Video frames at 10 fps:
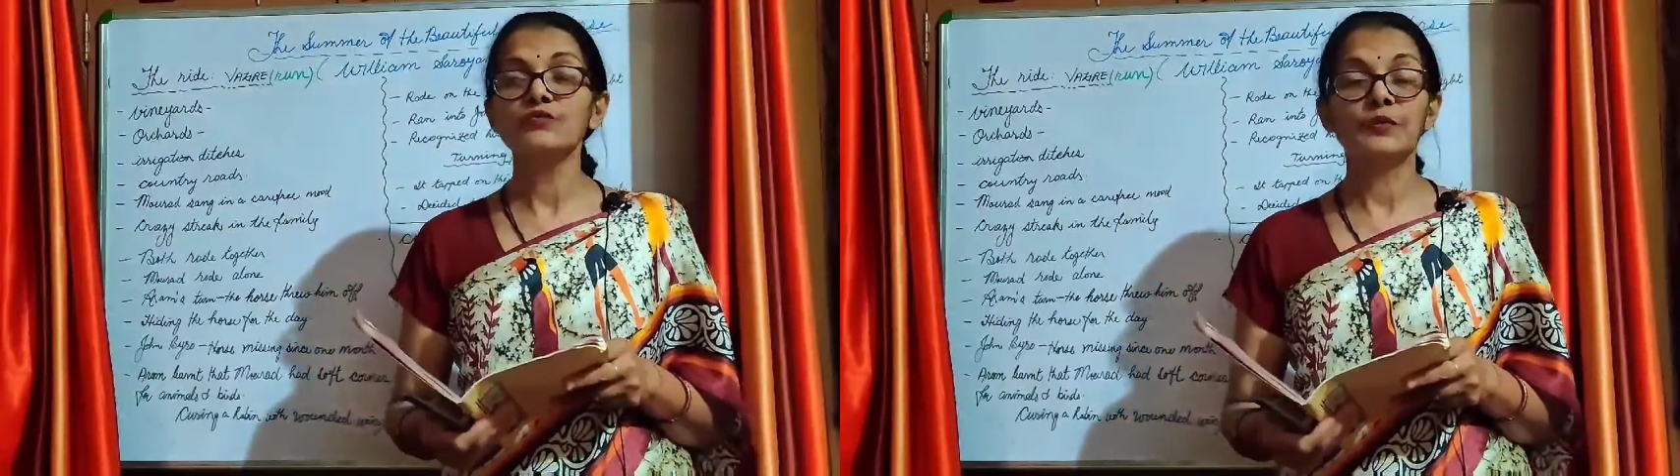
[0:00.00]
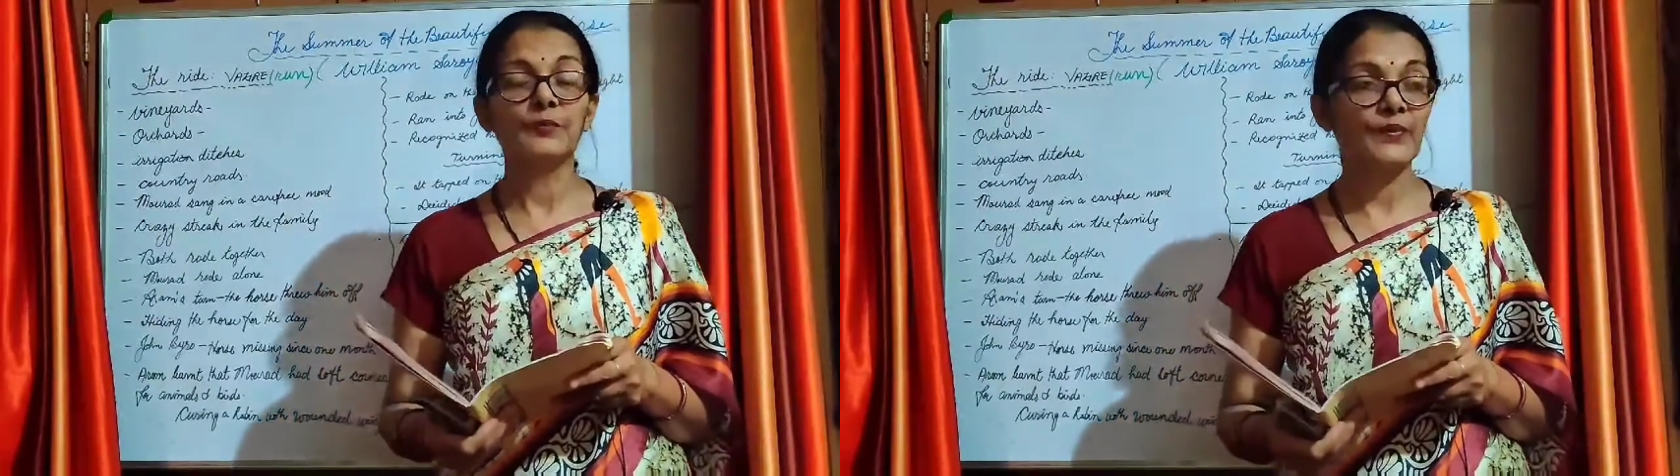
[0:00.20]

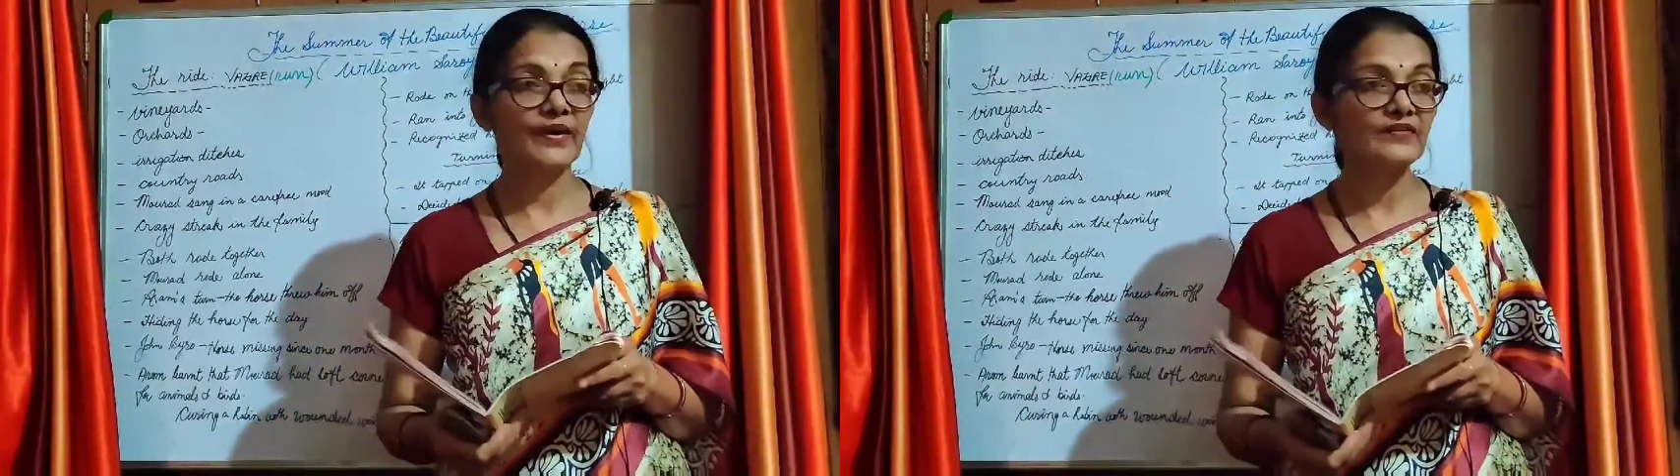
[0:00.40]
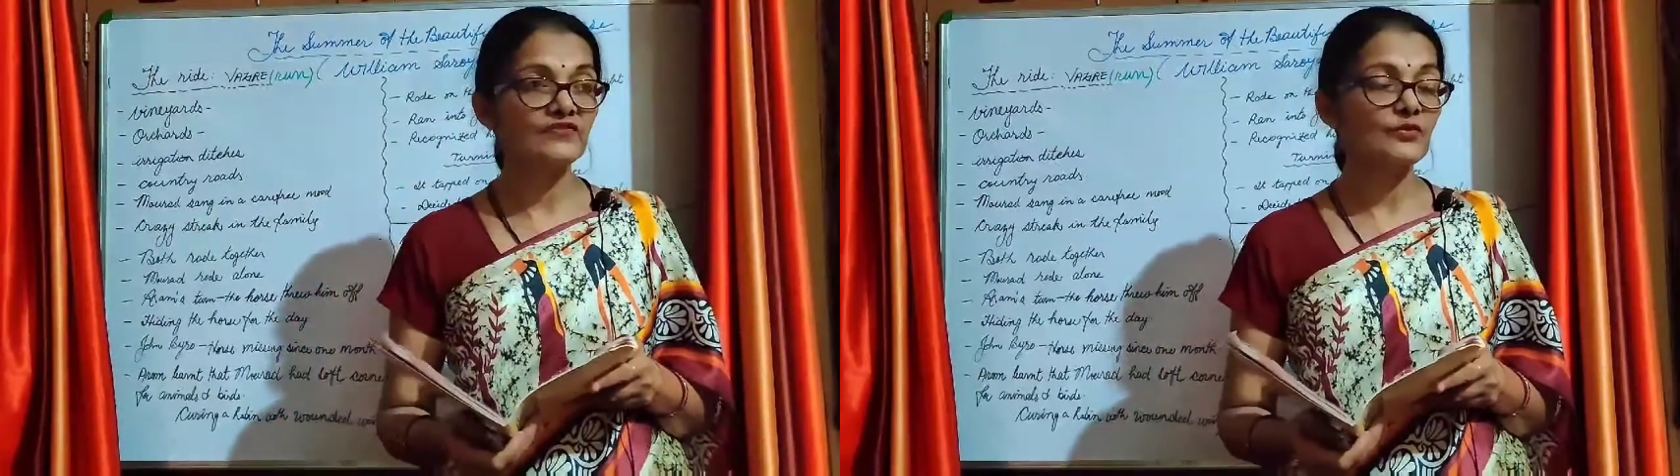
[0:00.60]
was
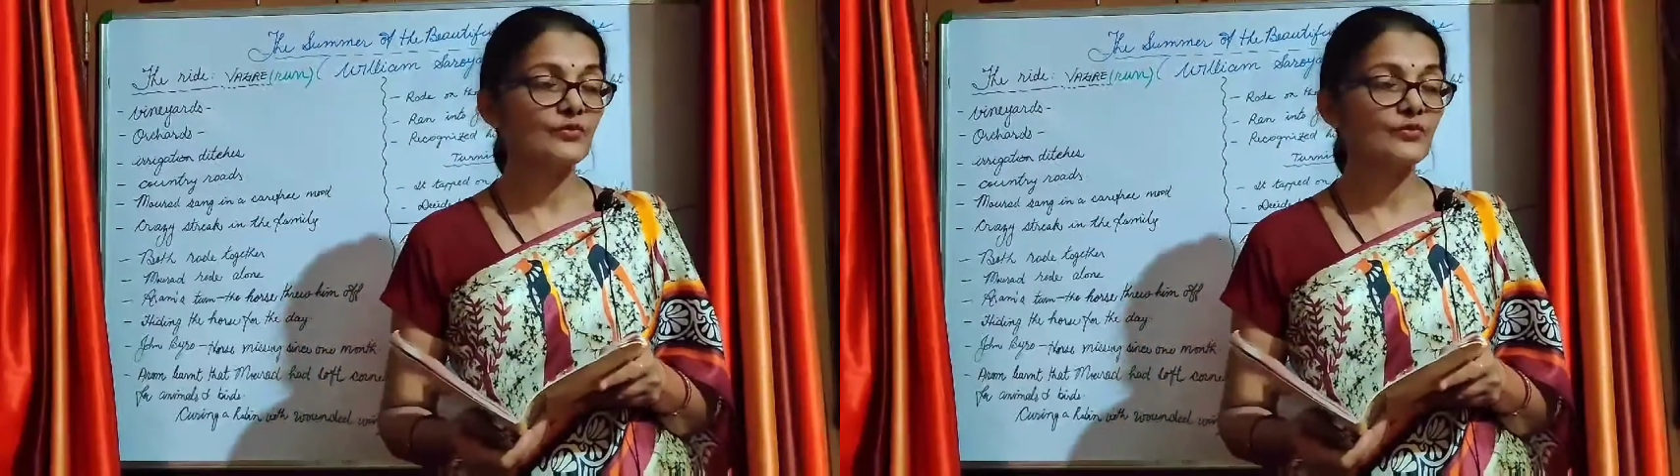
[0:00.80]
perplexed.